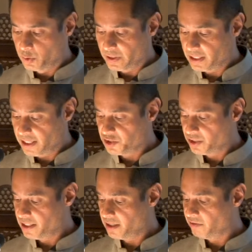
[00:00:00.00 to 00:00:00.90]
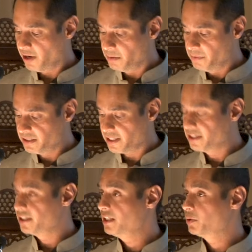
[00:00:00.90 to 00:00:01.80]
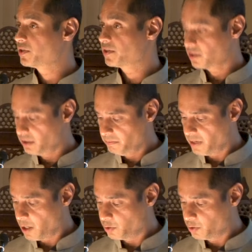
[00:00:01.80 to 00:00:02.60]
You're engaged in an environment and an ecosystem